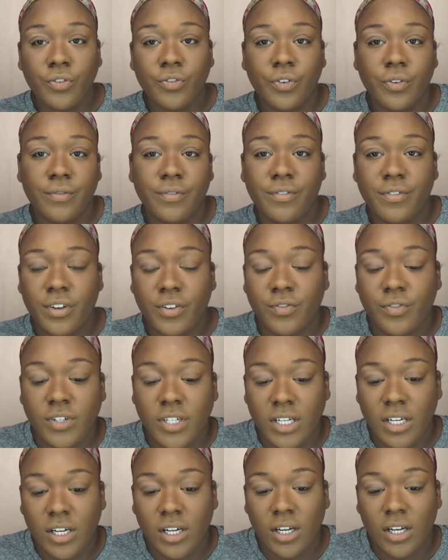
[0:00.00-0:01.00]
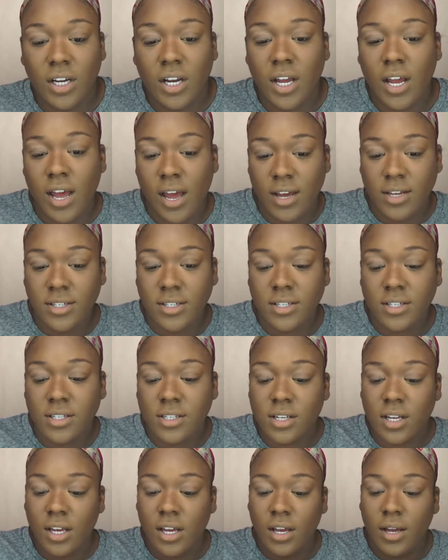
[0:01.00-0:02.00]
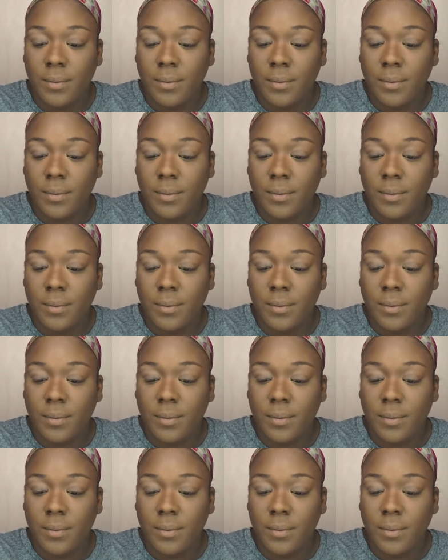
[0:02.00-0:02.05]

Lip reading: from 15S